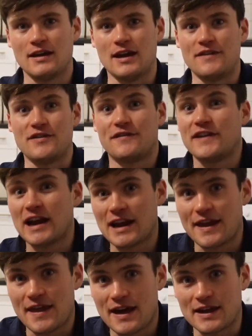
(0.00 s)
if you're feeling
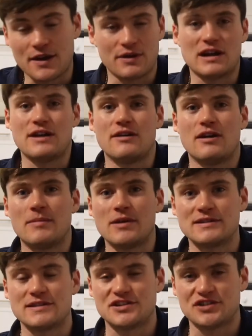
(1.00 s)
like that go and do it
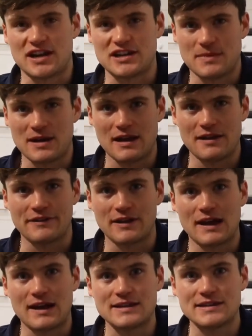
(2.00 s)
because it's changed my life
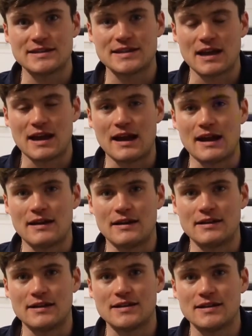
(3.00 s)
guys
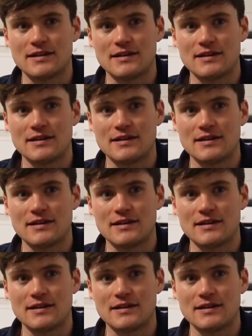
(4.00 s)
and